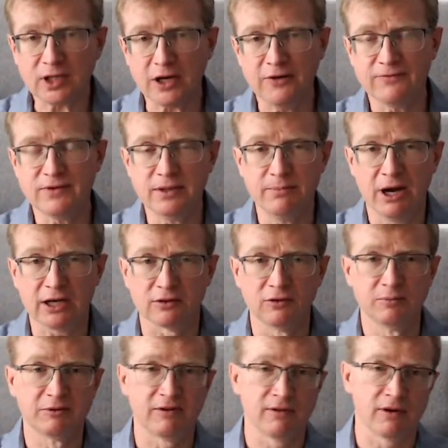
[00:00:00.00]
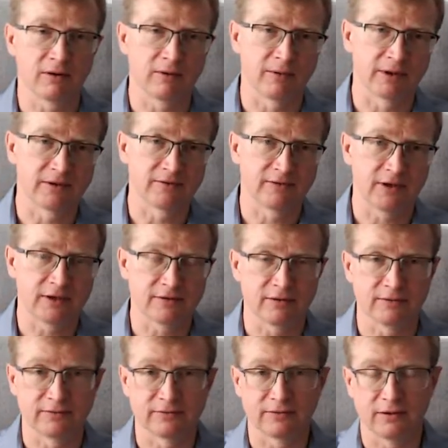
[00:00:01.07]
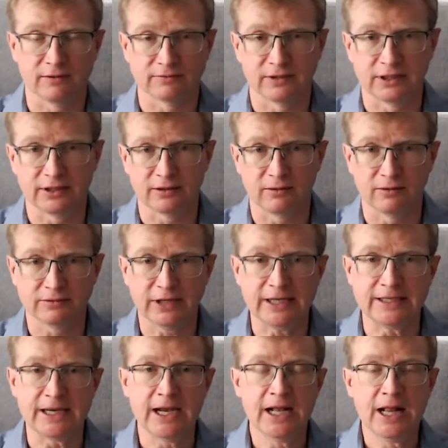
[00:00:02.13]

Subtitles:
feedback loops in their organizations are running already.